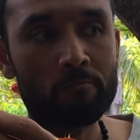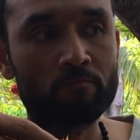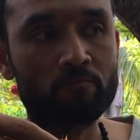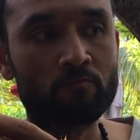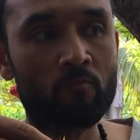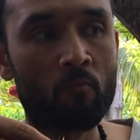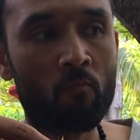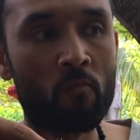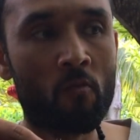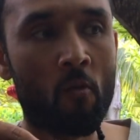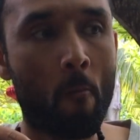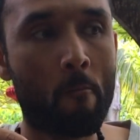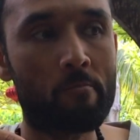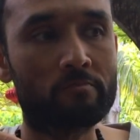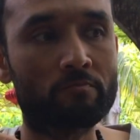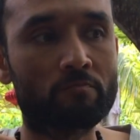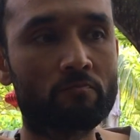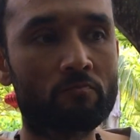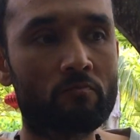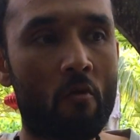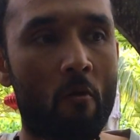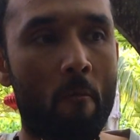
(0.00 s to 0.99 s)
mm
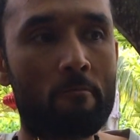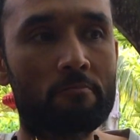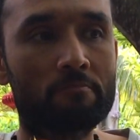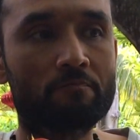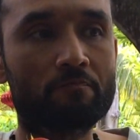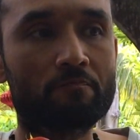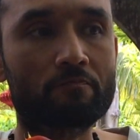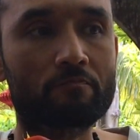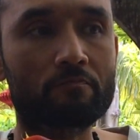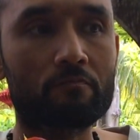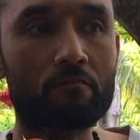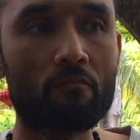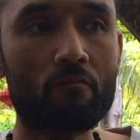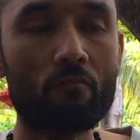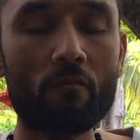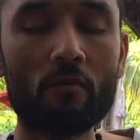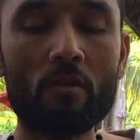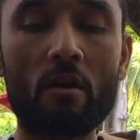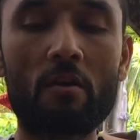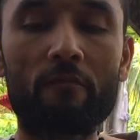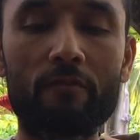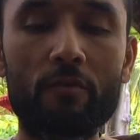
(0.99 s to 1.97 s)

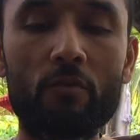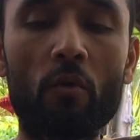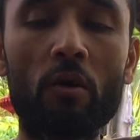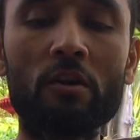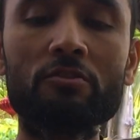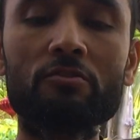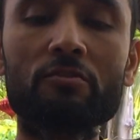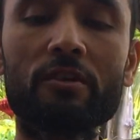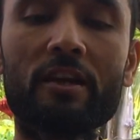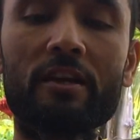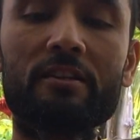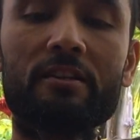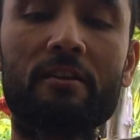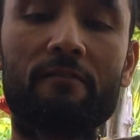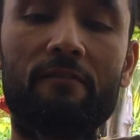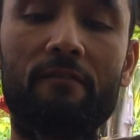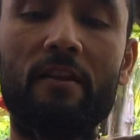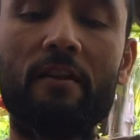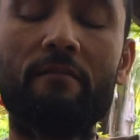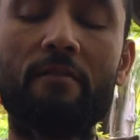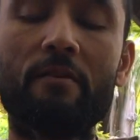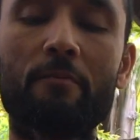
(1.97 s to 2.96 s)
if you want to get the
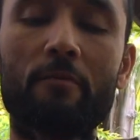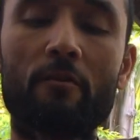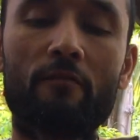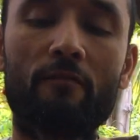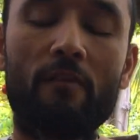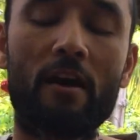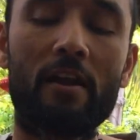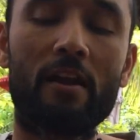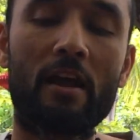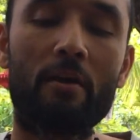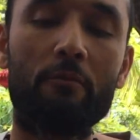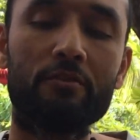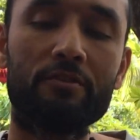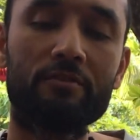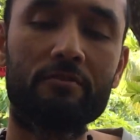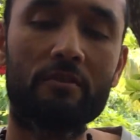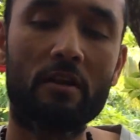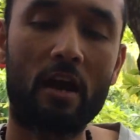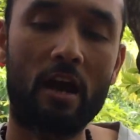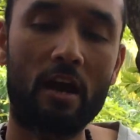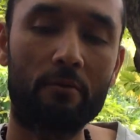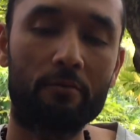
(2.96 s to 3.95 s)
flavor profile i would
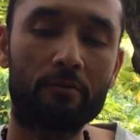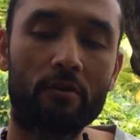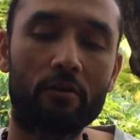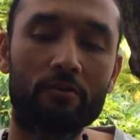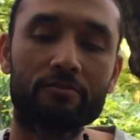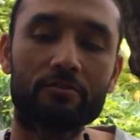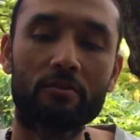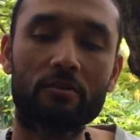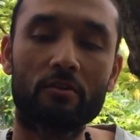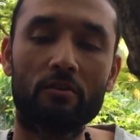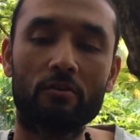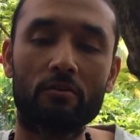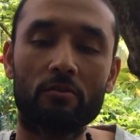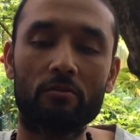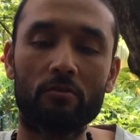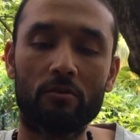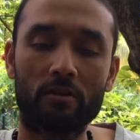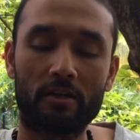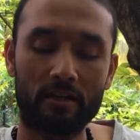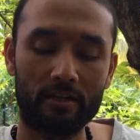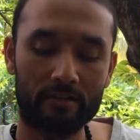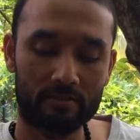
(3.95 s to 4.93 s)
i would also
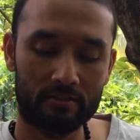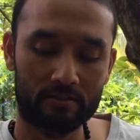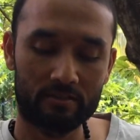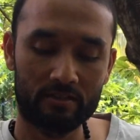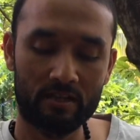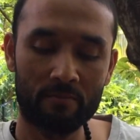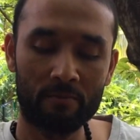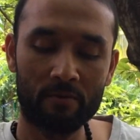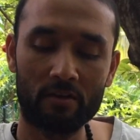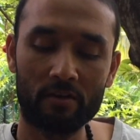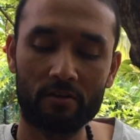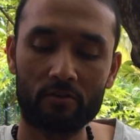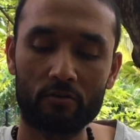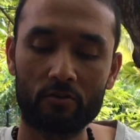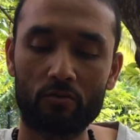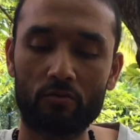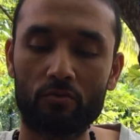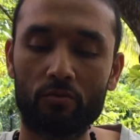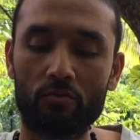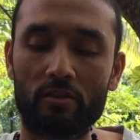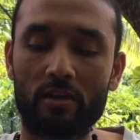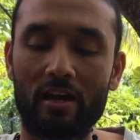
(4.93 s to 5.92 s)
go it's similar
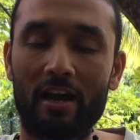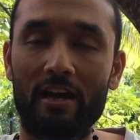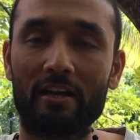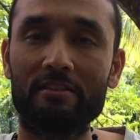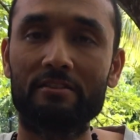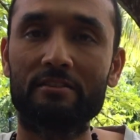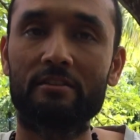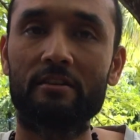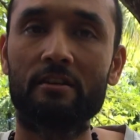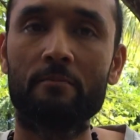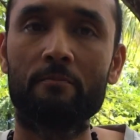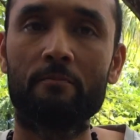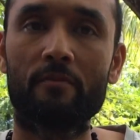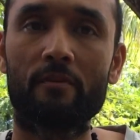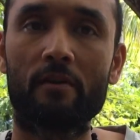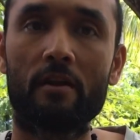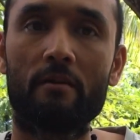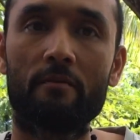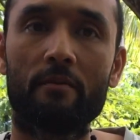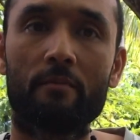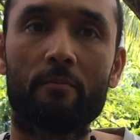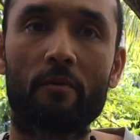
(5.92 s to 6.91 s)
to the ice cream
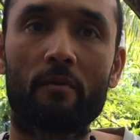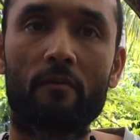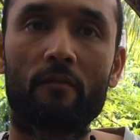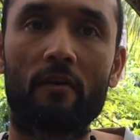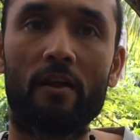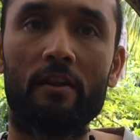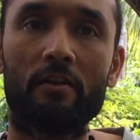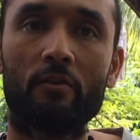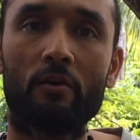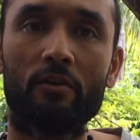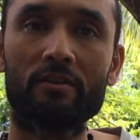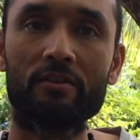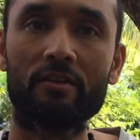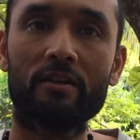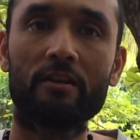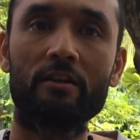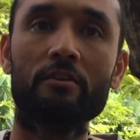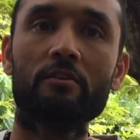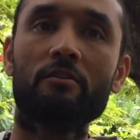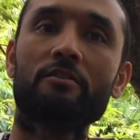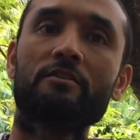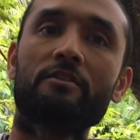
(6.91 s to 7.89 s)
flavor profile not the
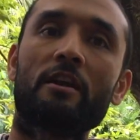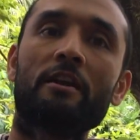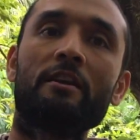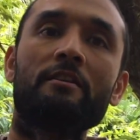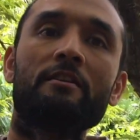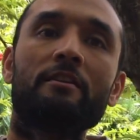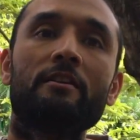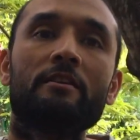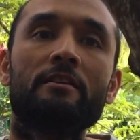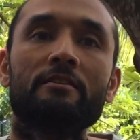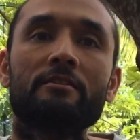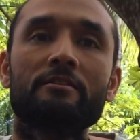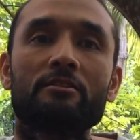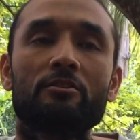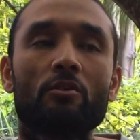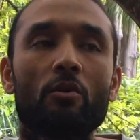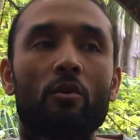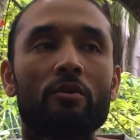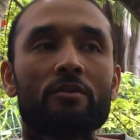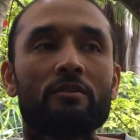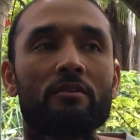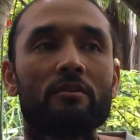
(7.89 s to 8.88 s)
indo-chinese
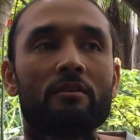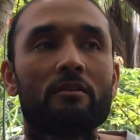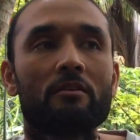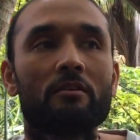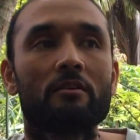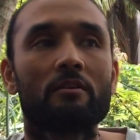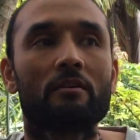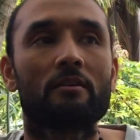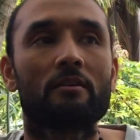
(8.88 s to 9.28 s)
not the